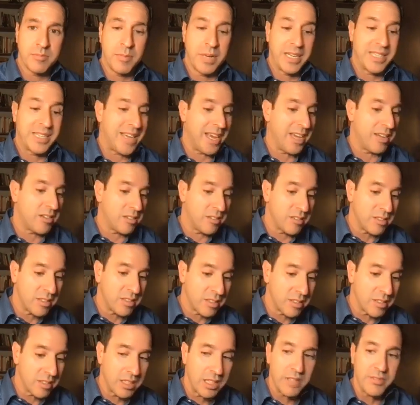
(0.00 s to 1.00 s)
My dad earned
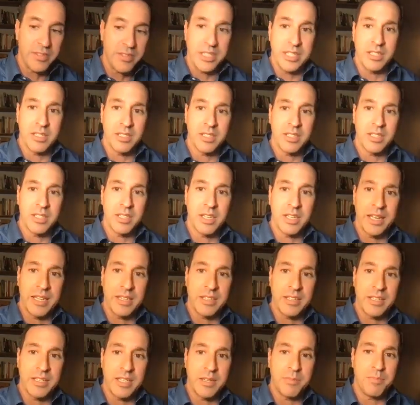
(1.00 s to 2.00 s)
a good living,
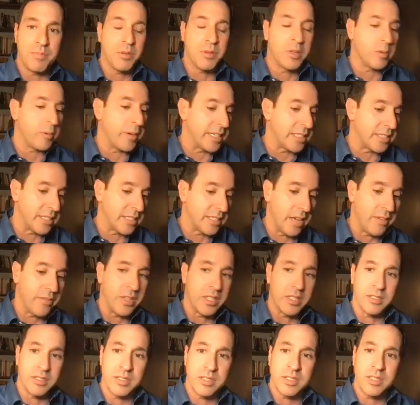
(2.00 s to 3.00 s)
and he put away
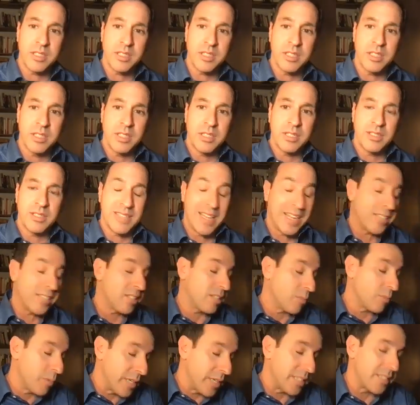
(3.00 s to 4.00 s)
savings.
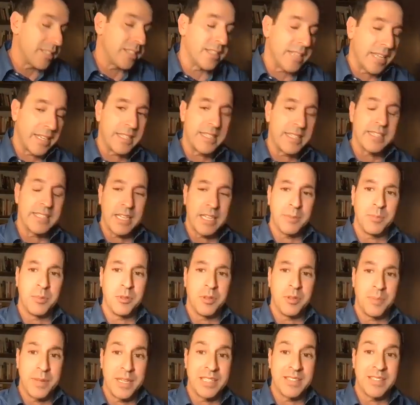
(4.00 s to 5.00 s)
That's the reason that he's
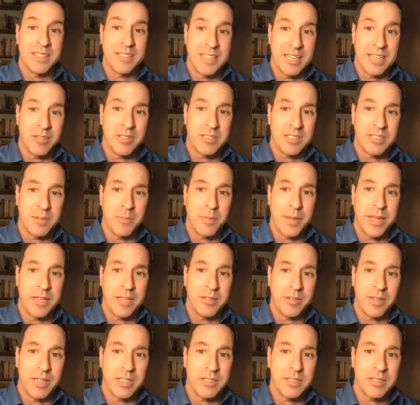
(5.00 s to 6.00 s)
able to be at the Terrace at
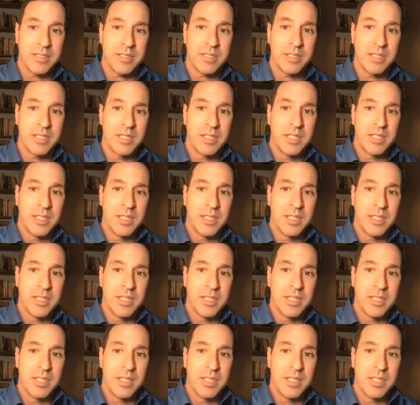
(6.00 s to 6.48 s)
Baycrest.